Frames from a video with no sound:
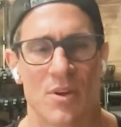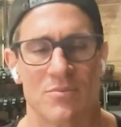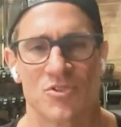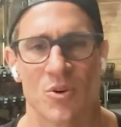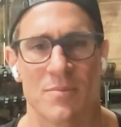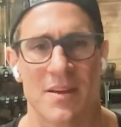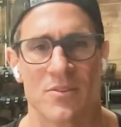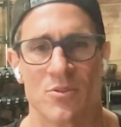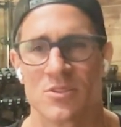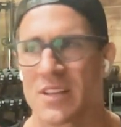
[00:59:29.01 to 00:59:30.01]
You have joined my
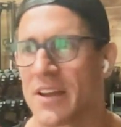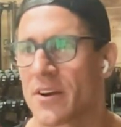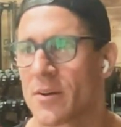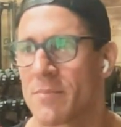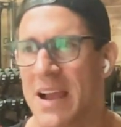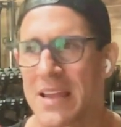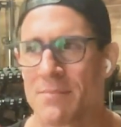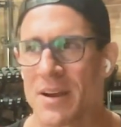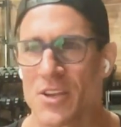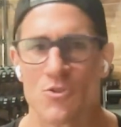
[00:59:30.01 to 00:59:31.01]
newsletter, my
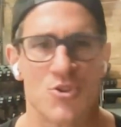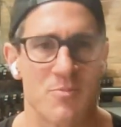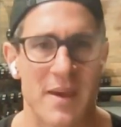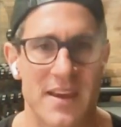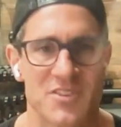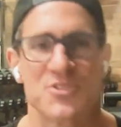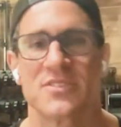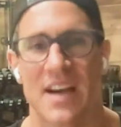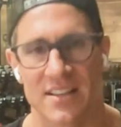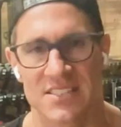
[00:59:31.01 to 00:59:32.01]
YouTube page,
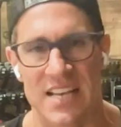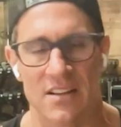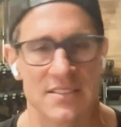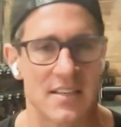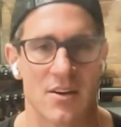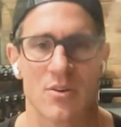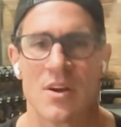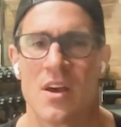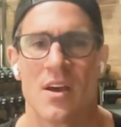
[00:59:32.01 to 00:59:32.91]
Don Saladino.